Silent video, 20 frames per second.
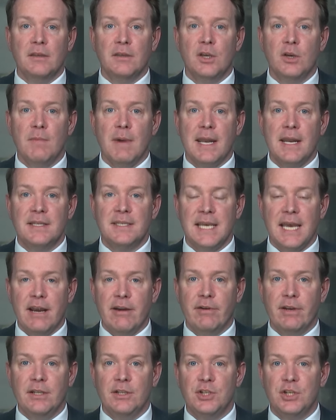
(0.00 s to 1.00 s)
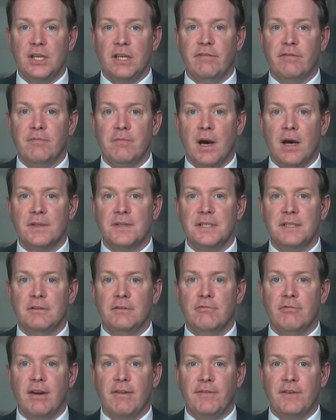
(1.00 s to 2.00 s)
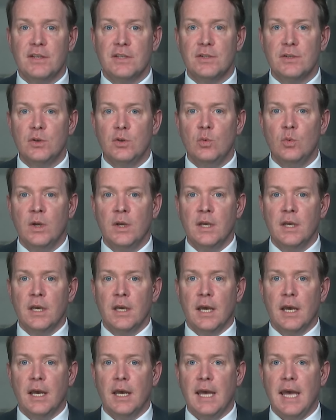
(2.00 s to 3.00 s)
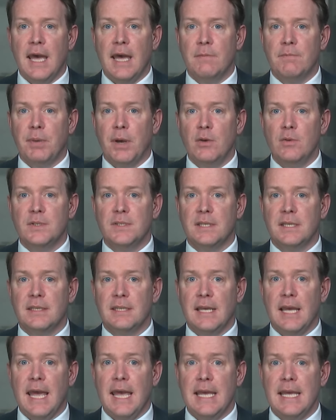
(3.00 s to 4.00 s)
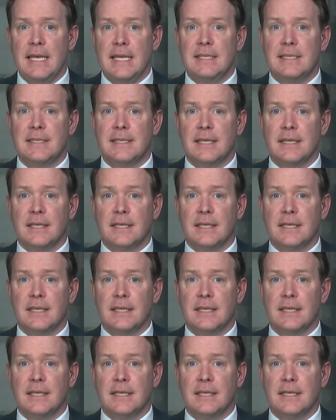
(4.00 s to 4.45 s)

humanitarian chief, Martin Griffiths, who uh, posted uh, his uh,